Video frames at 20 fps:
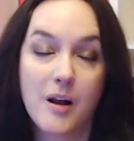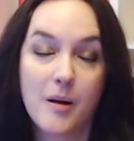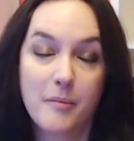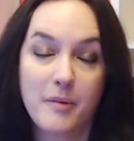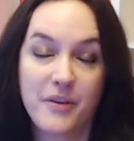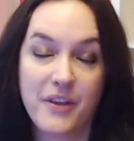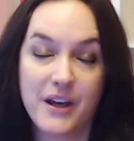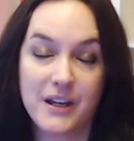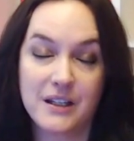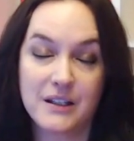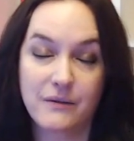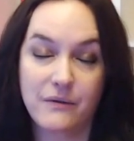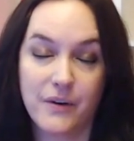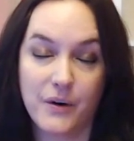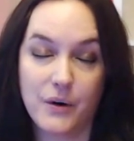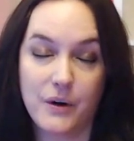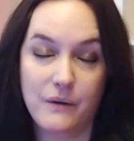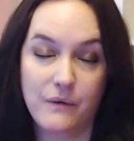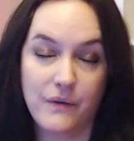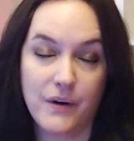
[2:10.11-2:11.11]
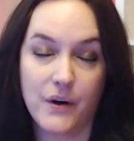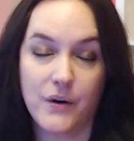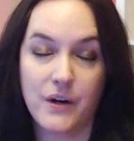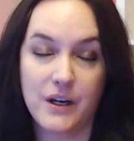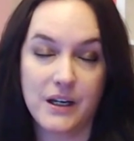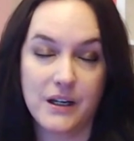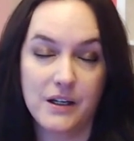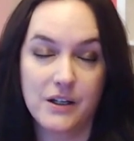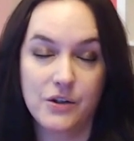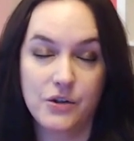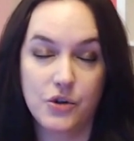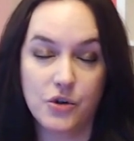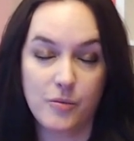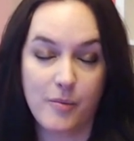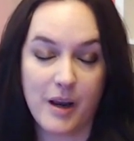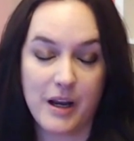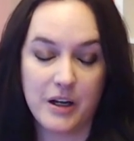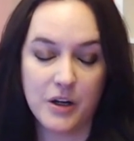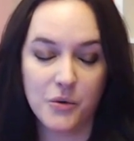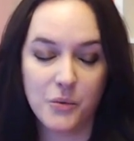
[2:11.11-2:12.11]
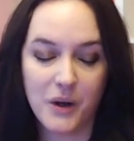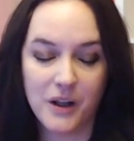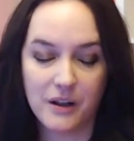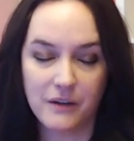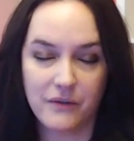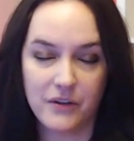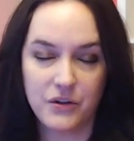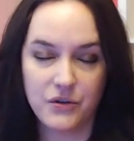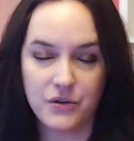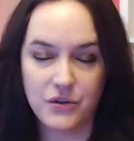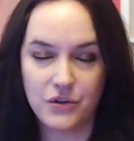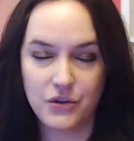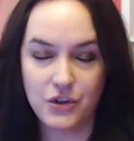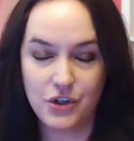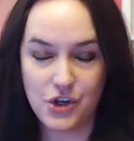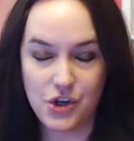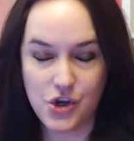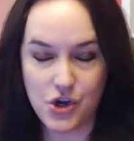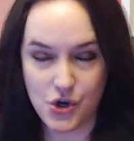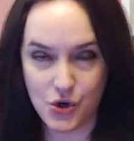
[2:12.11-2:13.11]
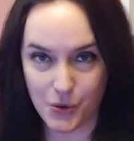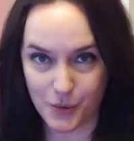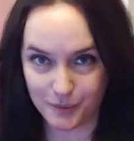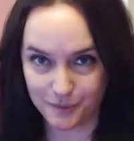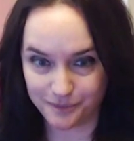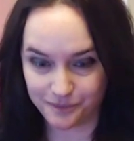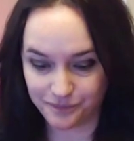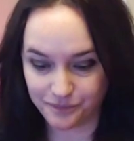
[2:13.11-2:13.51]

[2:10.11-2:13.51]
but that is very, very germane and relevant to you.